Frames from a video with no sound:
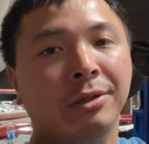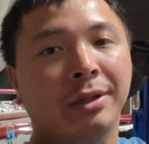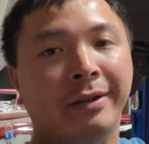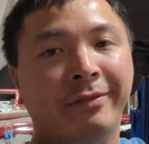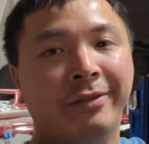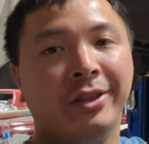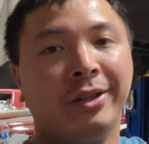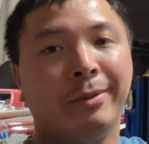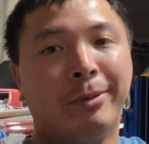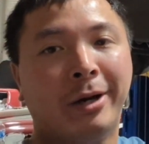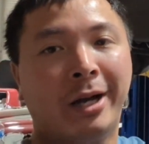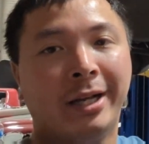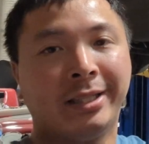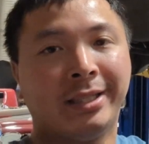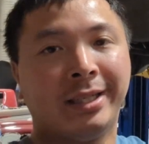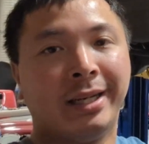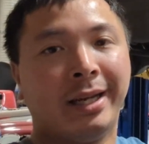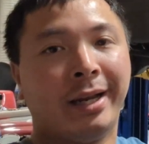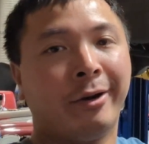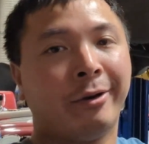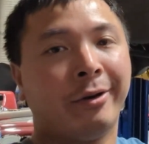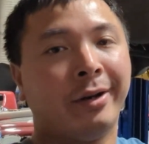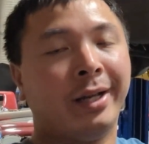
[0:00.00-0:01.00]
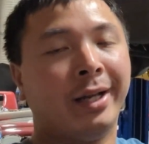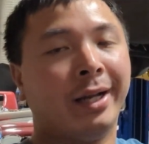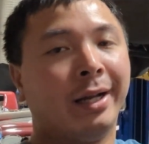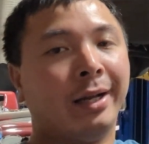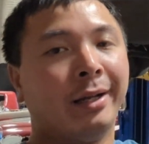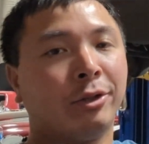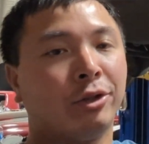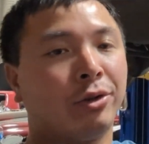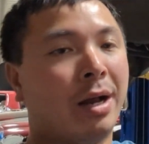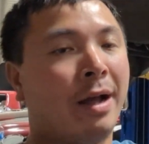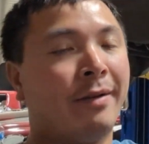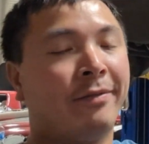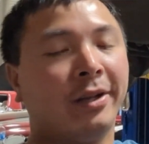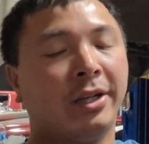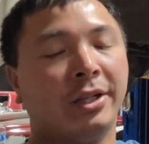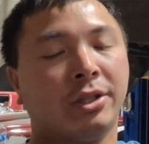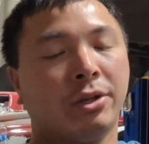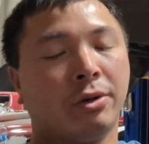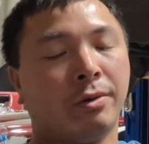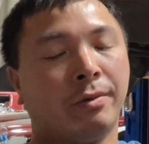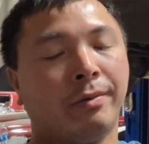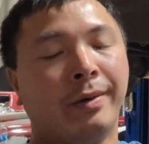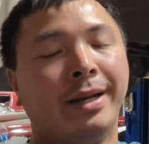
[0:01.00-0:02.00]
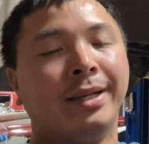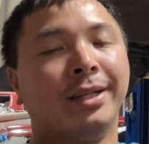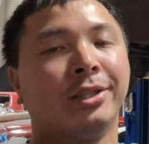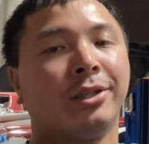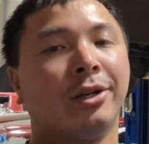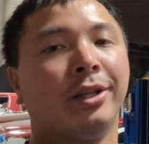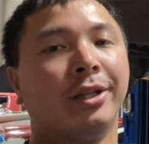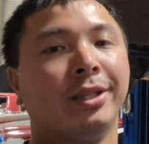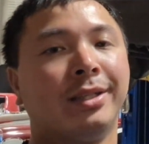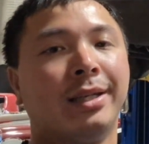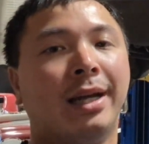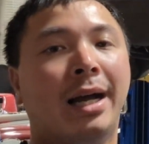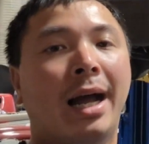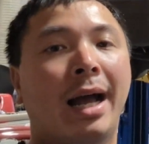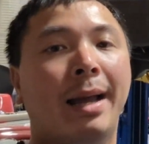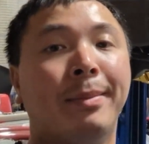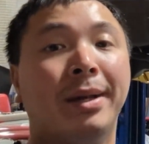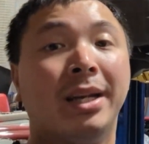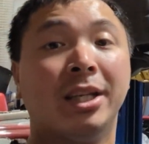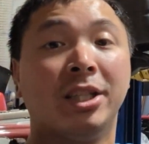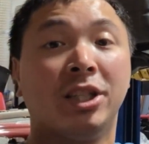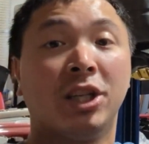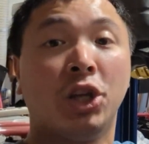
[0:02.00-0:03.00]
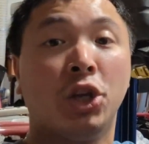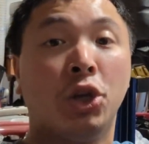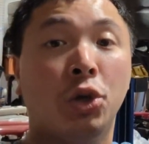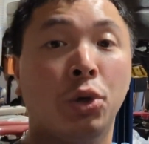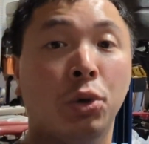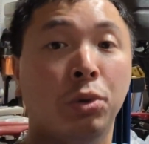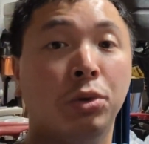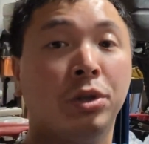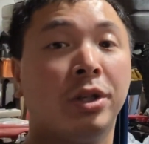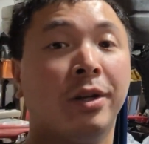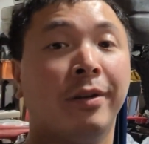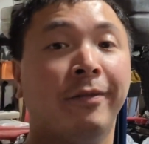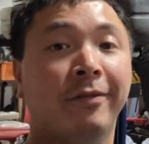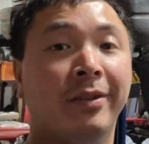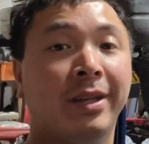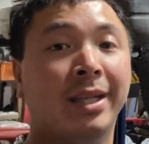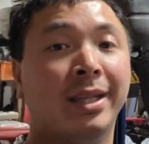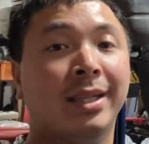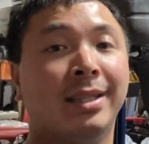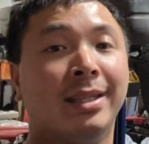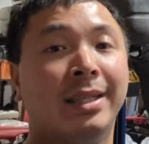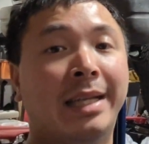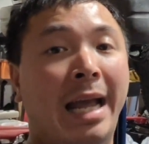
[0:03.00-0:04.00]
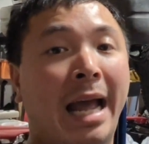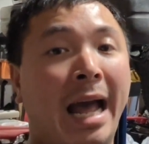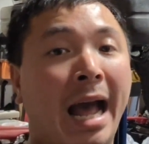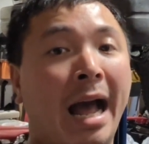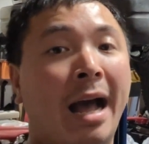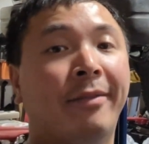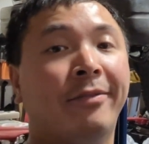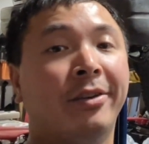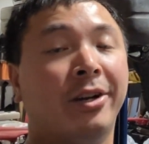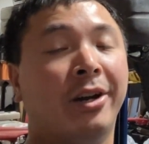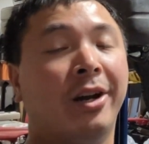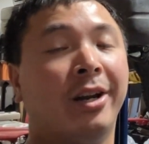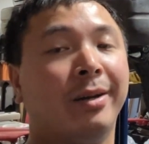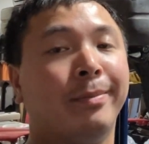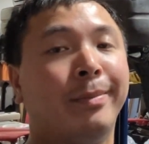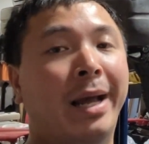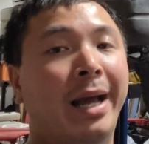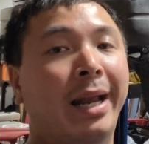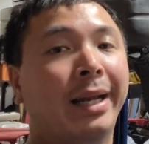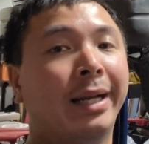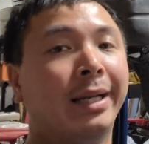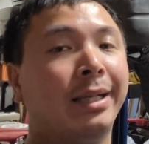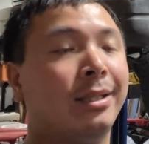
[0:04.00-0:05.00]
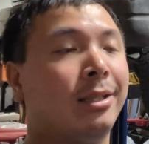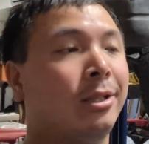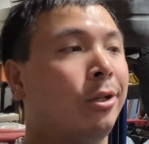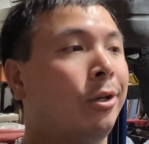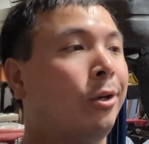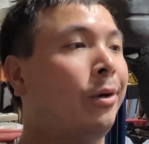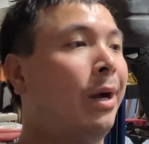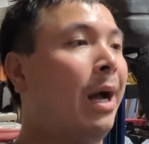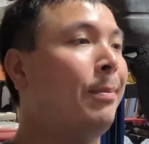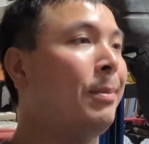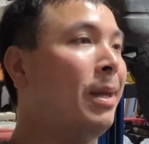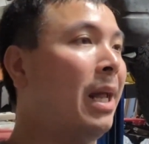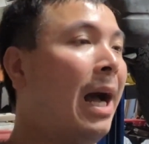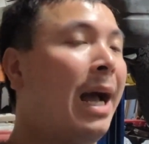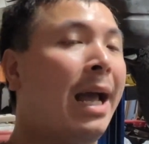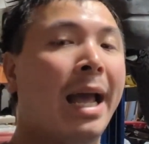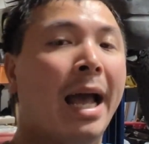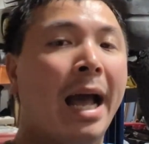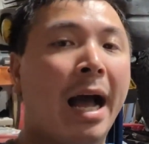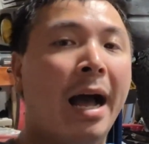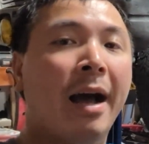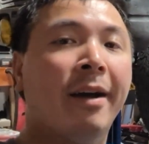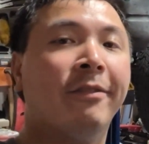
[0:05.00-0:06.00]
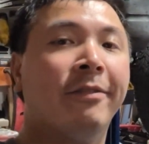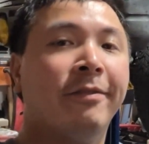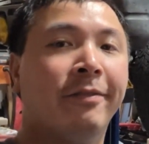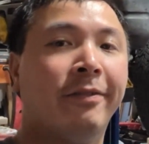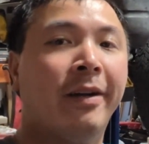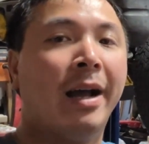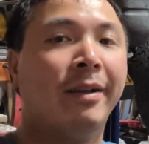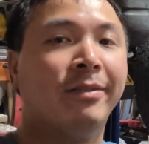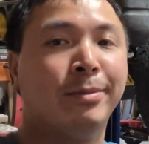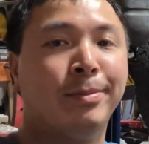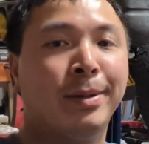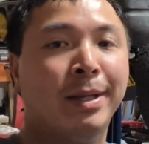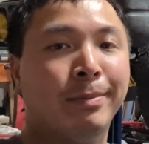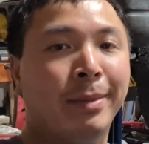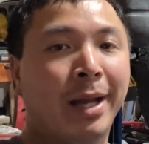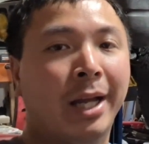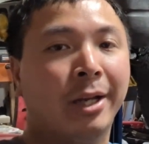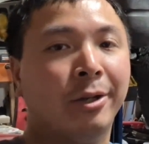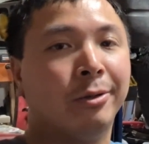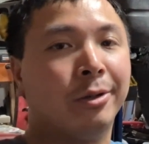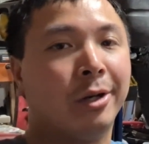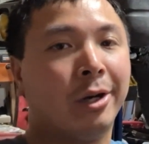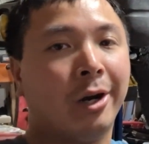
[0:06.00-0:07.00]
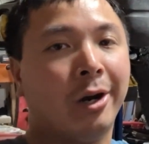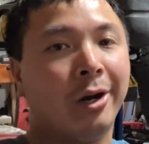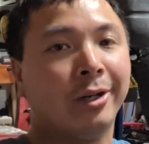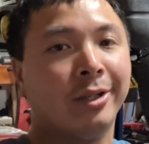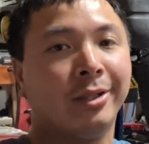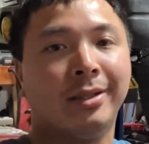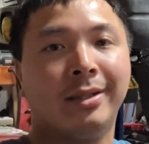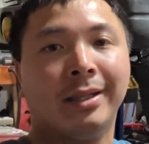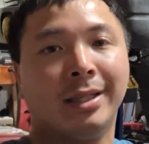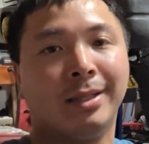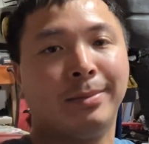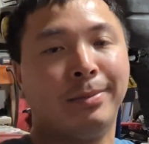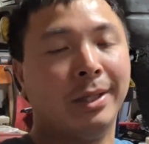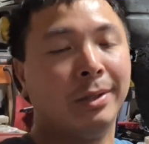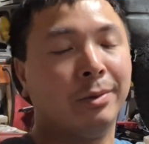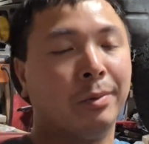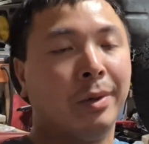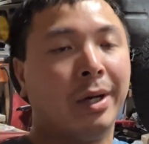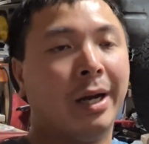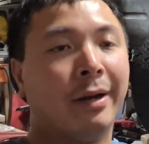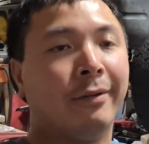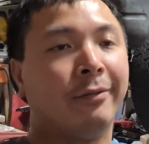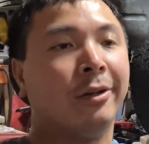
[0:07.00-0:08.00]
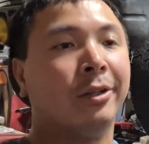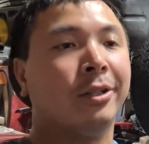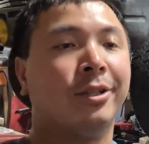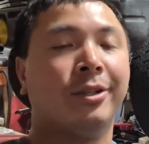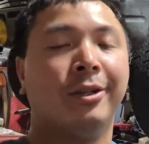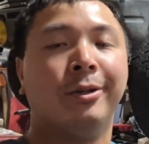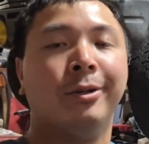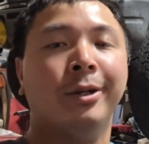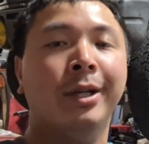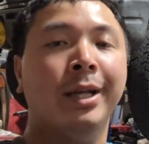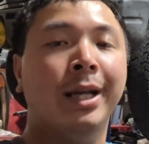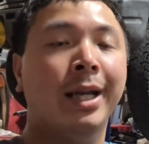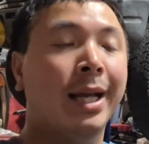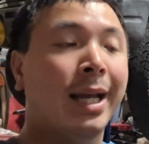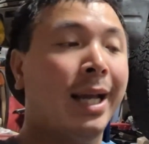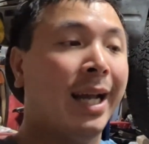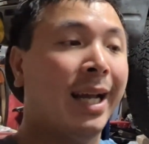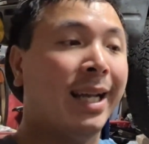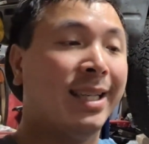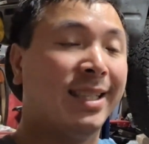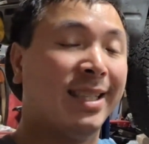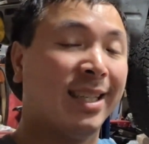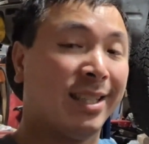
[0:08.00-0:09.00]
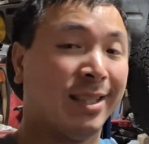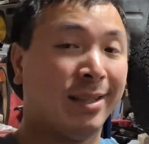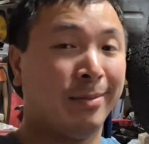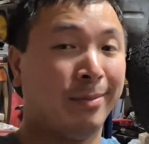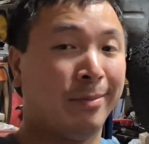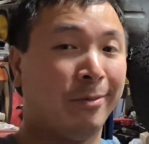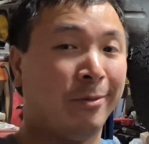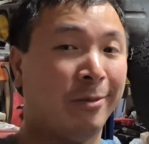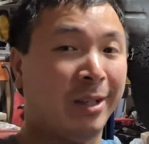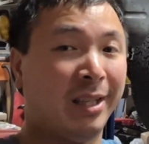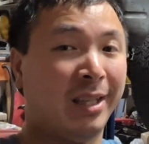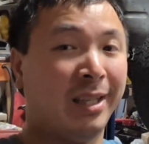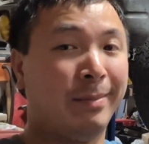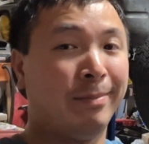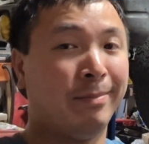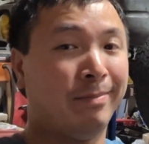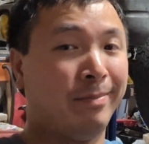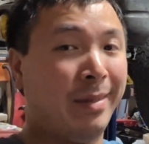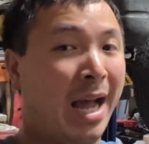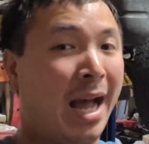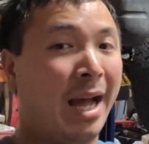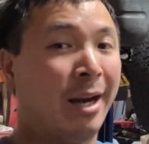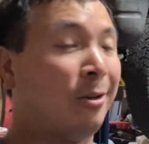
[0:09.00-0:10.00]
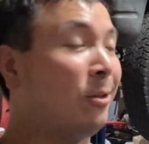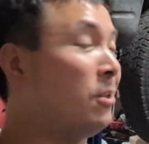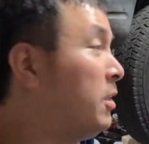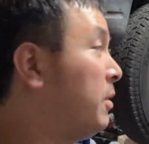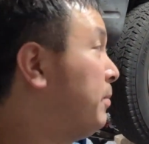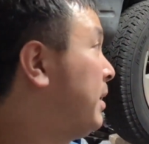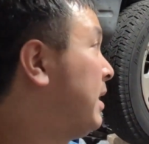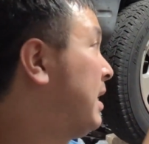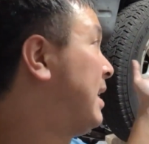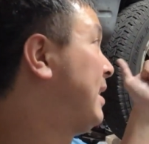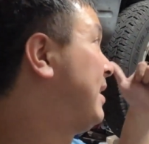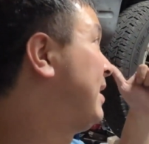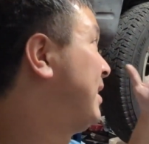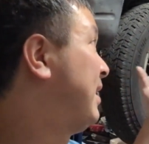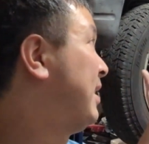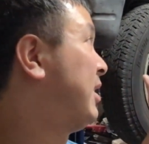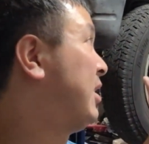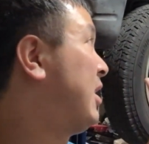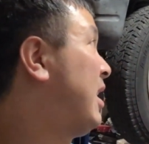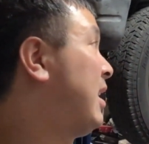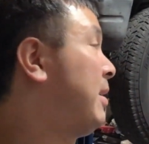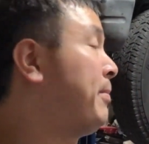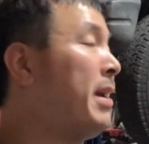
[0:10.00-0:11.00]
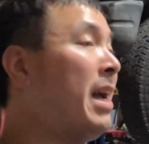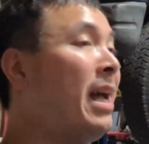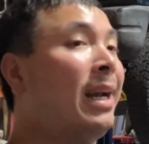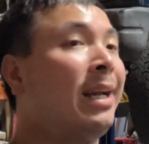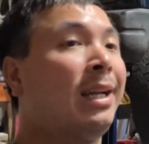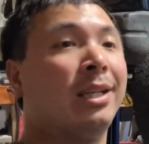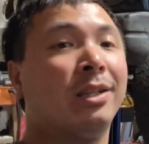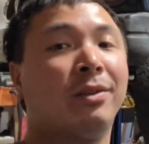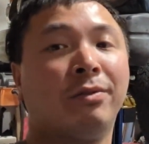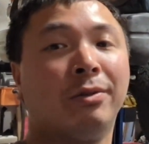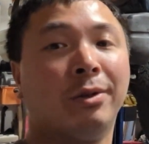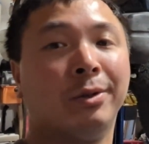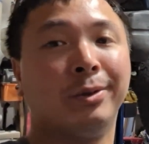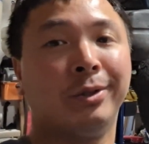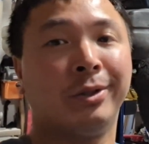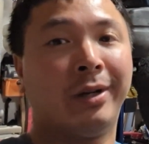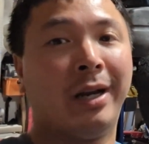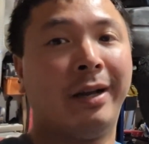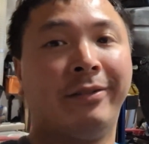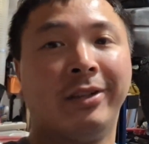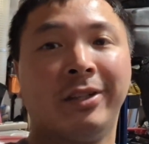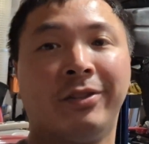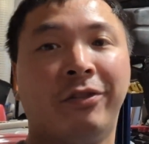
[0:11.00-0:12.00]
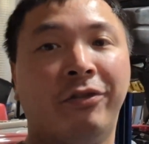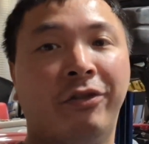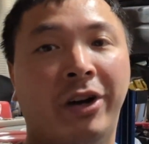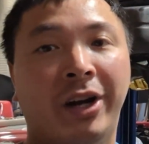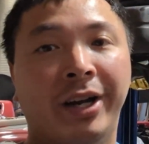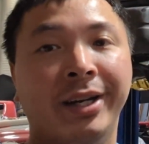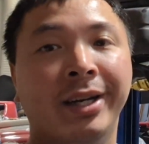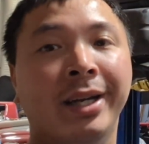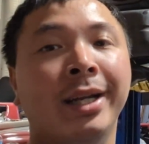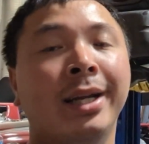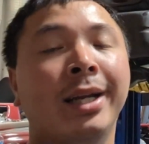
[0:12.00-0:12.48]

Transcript: live in the Boston area. Traffic is horrendous all the time. It is a huge convenience to have an automatic. So, I mean, I have 5-speed manual cars, 6 speeds, whatever. So it doesn't really matter to me that this is automatic. It's 4-wheel drive. It's fun.